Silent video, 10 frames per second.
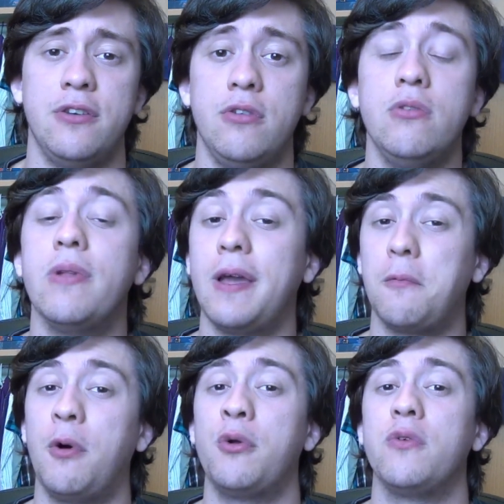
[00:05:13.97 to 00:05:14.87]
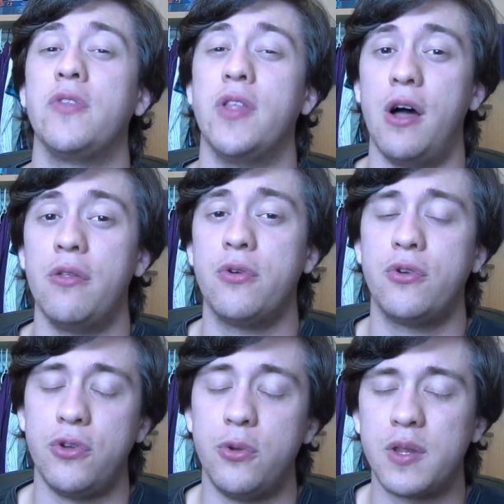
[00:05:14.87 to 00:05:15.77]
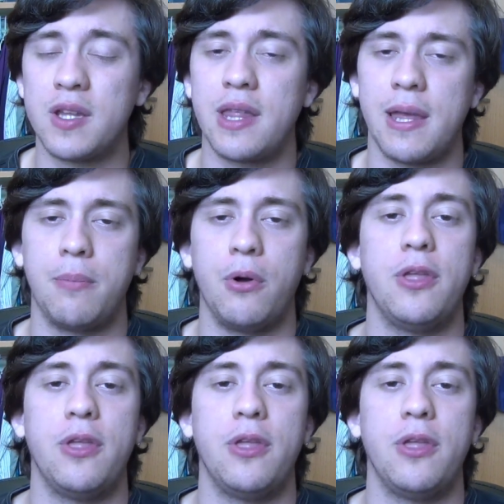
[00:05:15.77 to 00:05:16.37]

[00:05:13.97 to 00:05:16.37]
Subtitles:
Do you like one over the other? Do you think they both